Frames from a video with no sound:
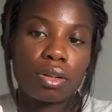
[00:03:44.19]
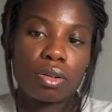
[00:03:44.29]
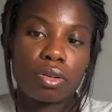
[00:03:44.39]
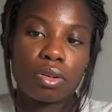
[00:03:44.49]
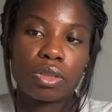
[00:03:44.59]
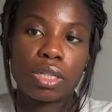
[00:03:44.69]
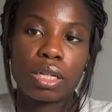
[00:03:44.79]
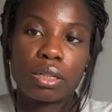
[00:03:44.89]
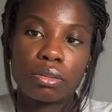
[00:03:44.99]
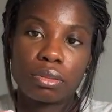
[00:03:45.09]

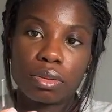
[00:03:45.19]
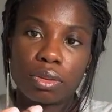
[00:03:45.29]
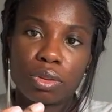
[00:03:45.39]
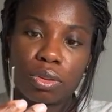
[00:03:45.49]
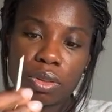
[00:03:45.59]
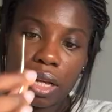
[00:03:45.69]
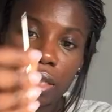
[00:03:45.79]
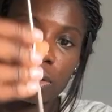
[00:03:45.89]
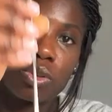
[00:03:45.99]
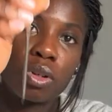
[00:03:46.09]
crochet tool that has
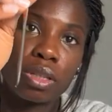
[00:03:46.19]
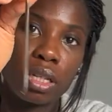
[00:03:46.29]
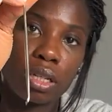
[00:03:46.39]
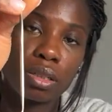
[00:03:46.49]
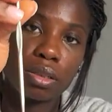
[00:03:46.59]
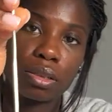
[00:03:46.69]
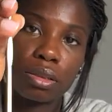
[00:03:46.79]
a hook on the end.